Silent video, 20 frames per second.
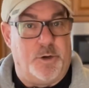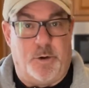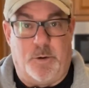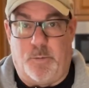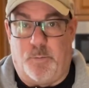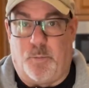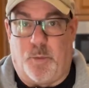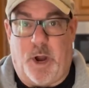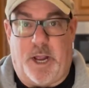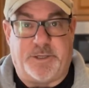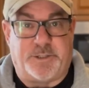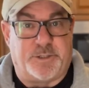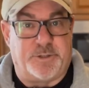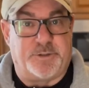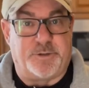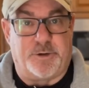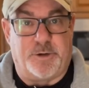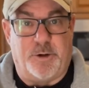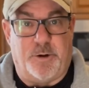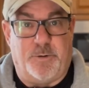prices
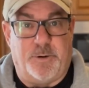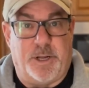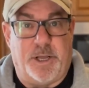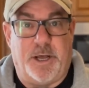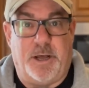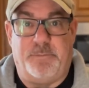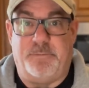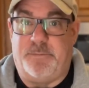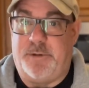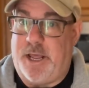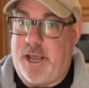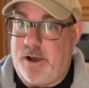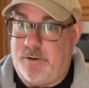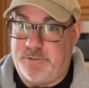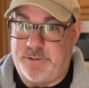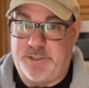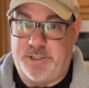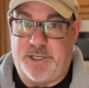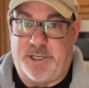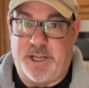are going up. Now
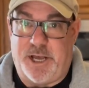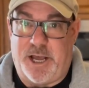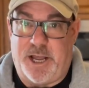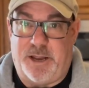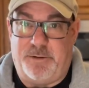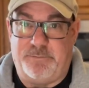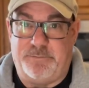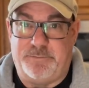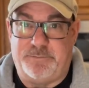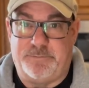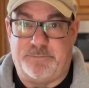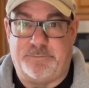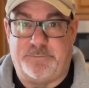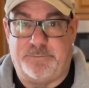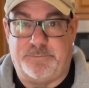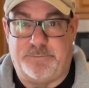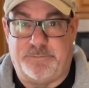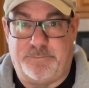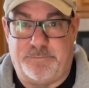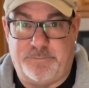is the time.
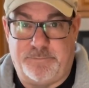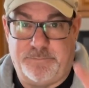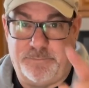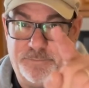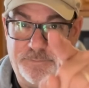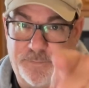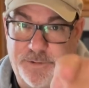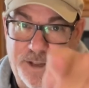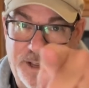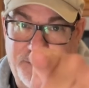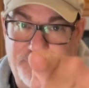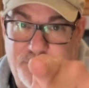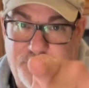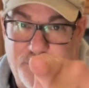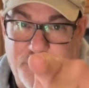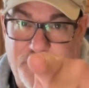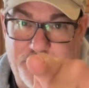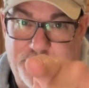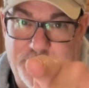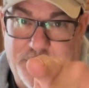AV
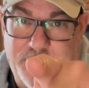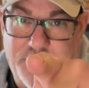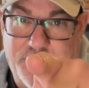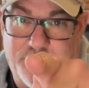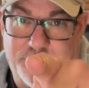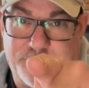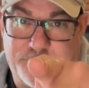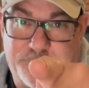Prepping out.